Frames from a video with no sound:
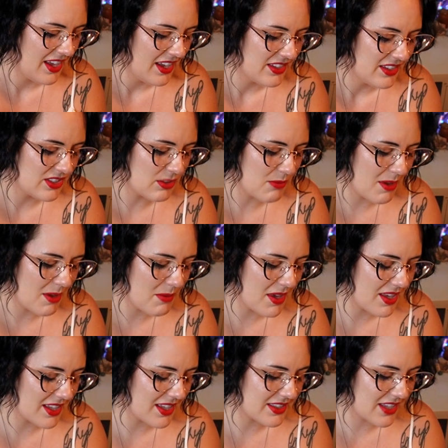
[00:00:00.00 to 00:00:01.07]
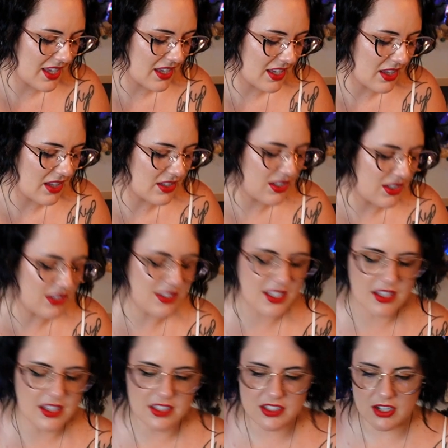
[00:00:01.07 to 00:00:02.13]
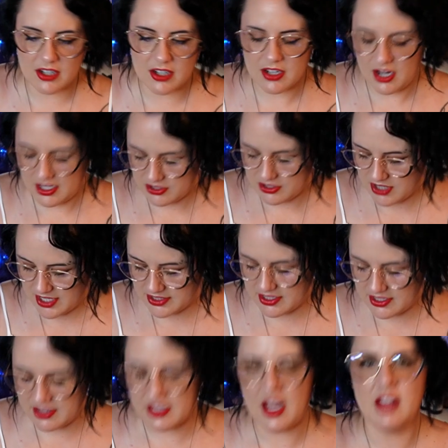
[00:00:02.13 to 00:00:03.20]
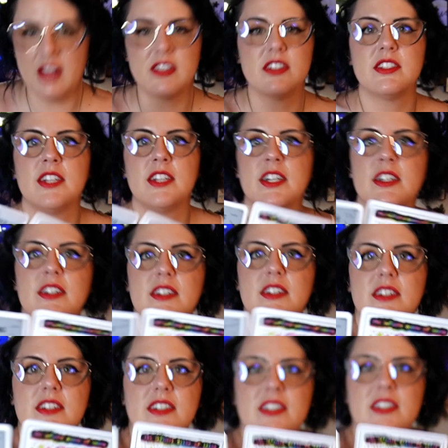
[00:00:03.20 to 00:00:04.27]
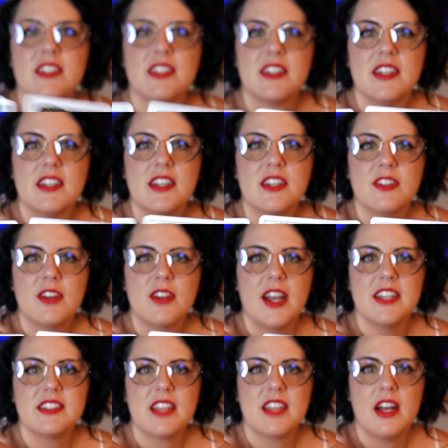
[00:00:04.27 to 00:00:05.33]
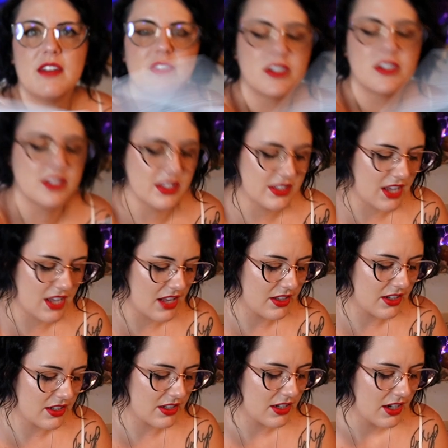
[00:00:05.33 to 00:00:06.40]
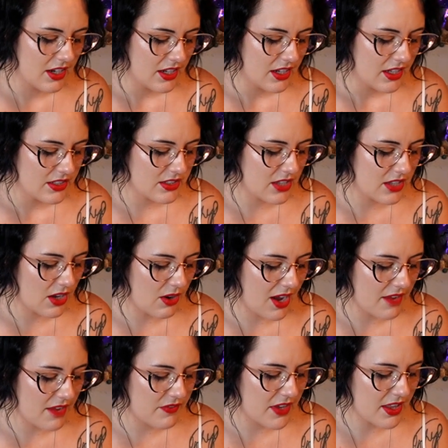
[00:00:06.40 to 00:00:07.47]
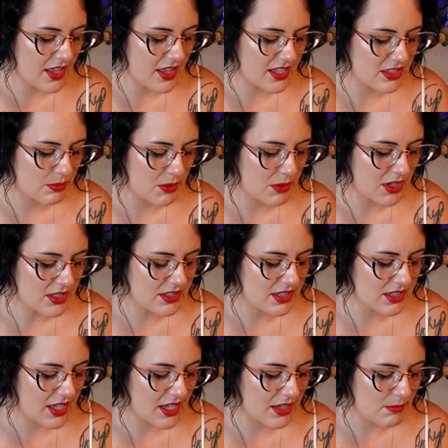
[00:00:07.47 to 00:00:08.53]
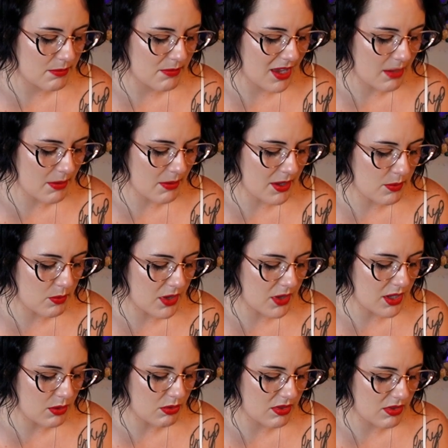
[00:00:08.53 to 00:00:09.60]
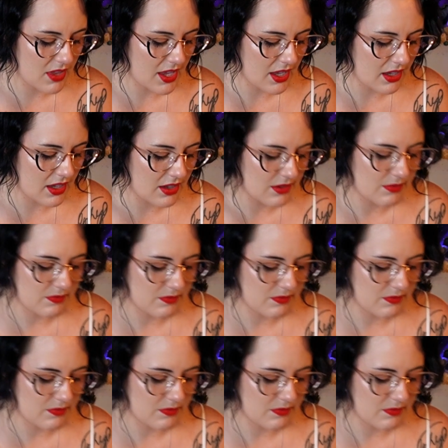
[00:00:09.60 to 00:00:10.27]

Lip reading: So maybe it's like, do you see the stark contrast in the colors here? Grayscale versus color. So I feel like Spirit's like, maybe what you think,